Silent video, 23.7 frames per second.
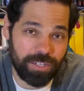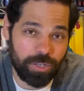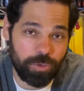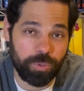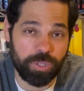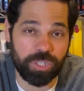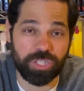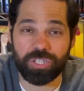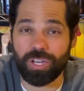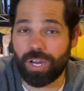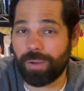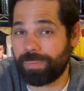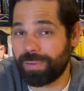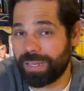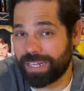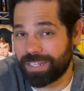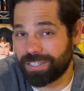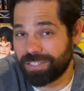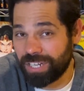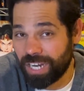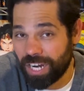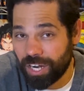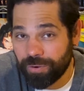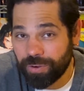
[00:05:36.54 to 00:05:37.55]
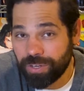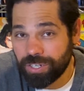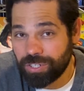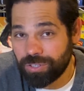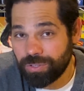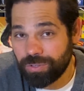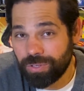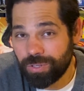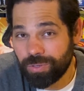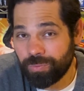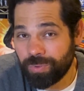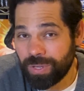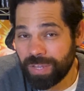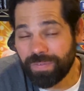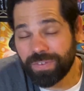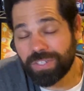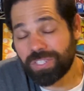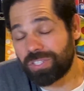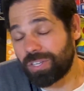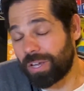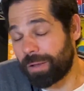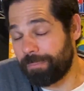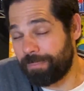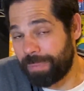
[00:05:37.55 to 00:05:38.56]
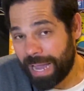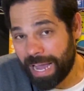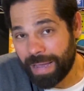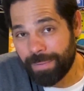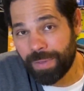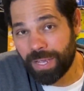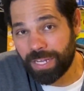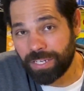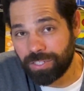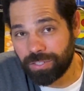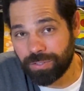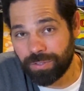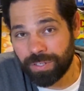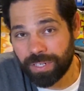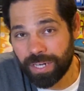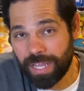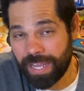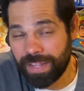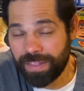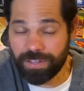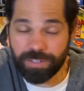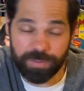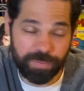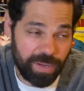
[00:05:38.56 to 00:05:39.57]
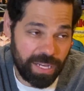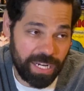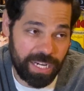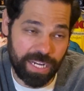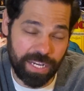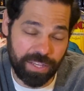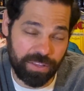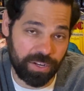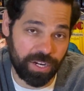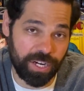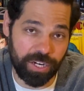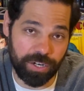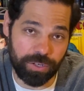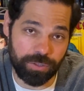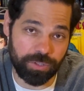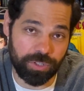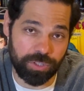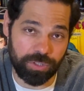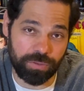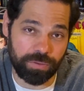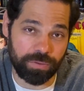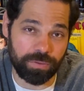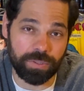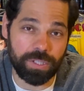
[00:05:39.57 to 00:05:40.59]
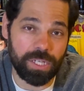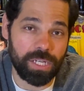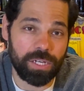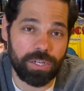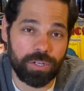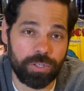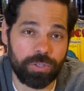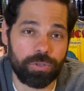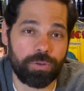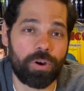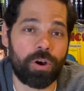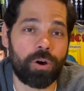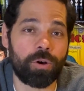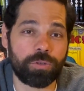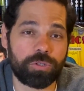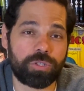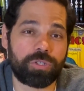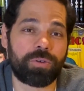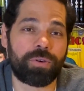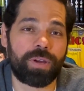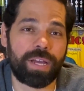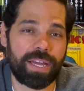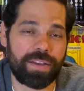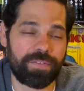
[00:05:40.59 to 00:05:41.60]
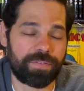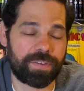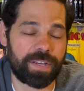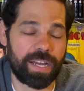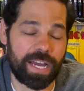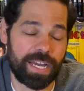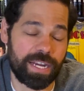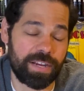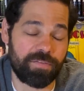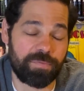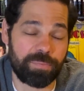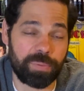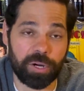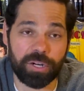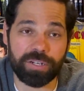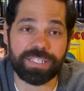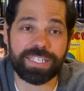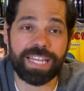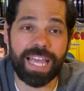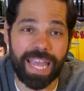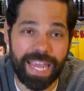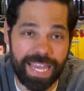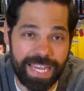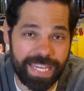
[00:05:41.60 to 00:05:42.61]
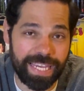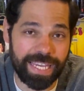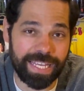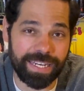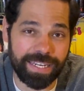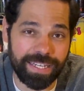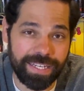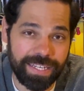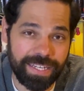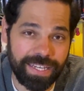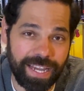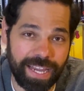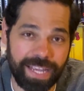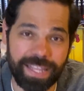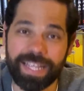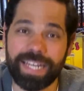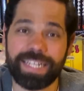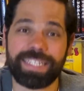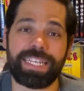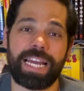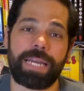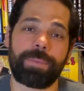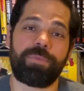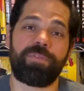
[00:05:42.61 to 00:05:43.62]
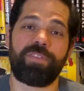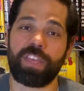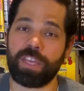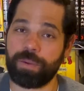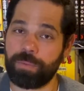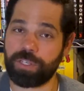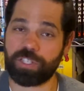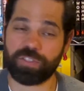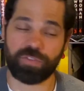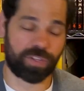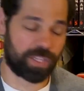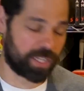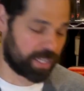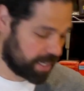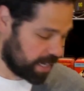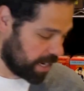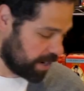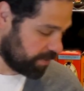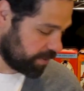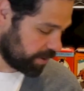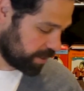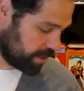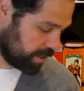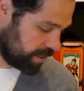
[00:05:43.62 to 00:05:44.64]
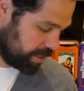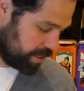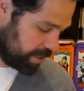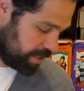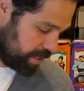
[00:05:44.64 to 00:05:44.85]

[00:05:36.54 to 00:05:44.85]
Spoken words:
We saw Black Terror do it. We even saw Batman do it. And there's many other heroes who also have kind of partaken in that type of image for the cover.